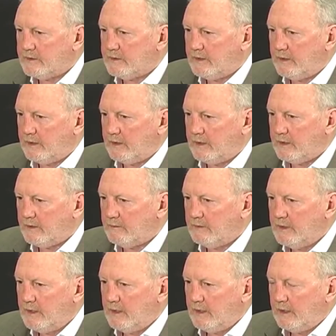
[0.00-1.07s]
the
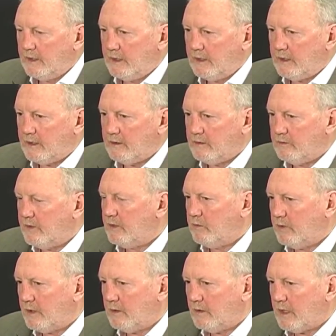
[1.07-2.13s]

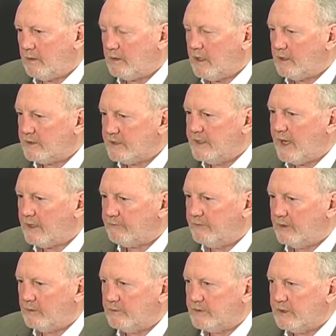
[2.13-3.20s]
I call snack
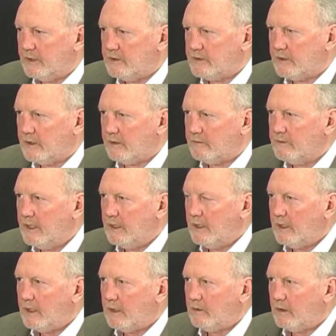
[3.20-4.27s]
films. These are
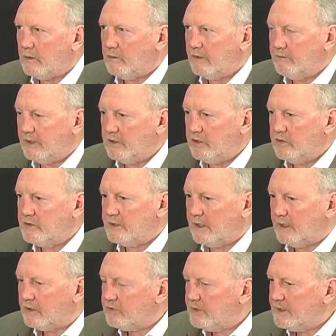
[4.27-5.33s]
we've been
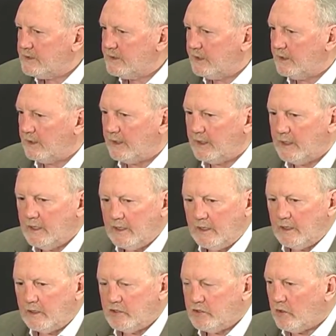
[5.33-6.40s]
using increasingly
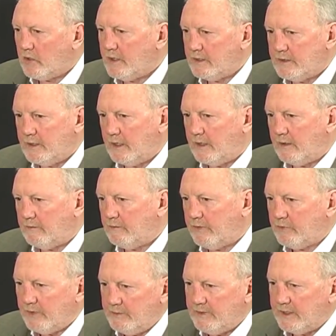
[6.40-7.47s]
short
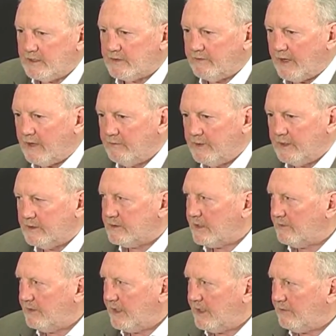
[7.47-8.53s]
3 minutes, 5 minutes,
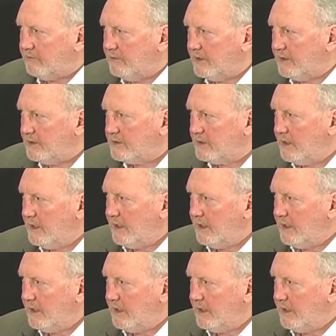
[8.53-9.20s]
7.5 minutes